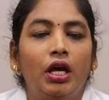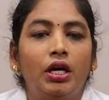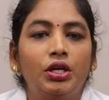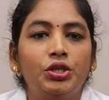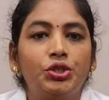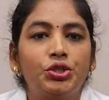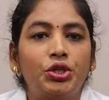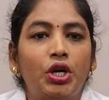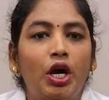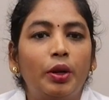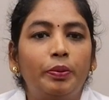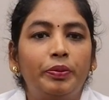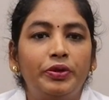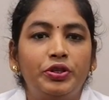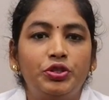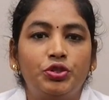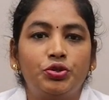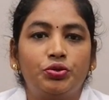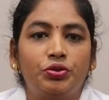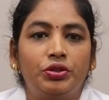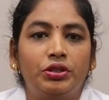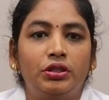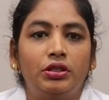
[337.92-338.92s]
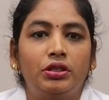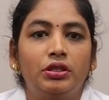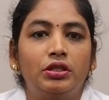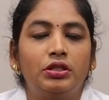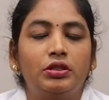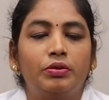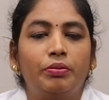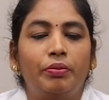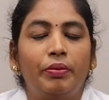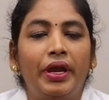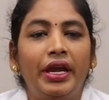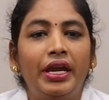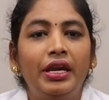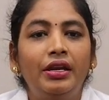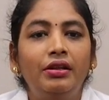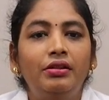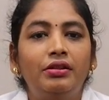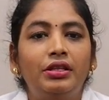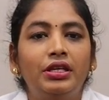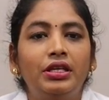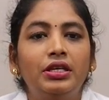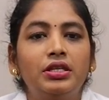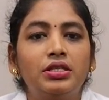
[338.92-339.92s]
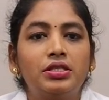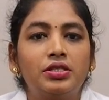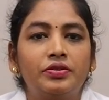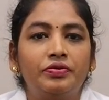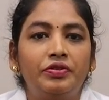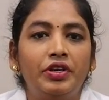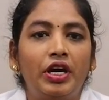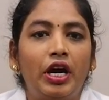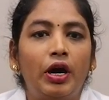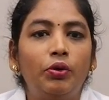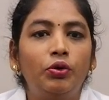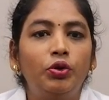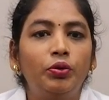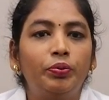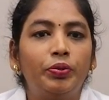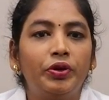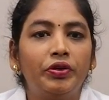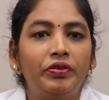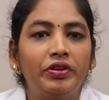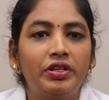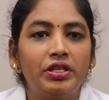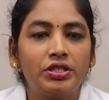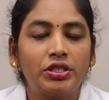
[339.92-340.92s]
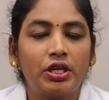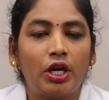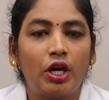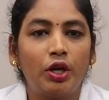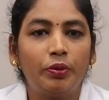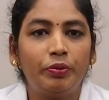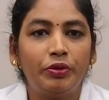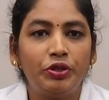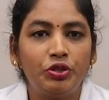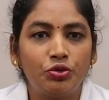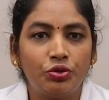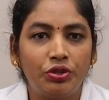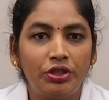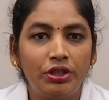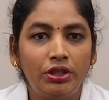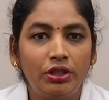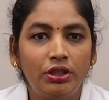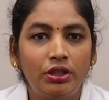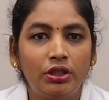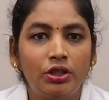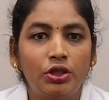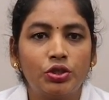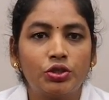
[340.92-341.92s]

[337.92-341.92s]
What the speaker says: Sharp injury, the main thing is we have to prevent the sharp injury.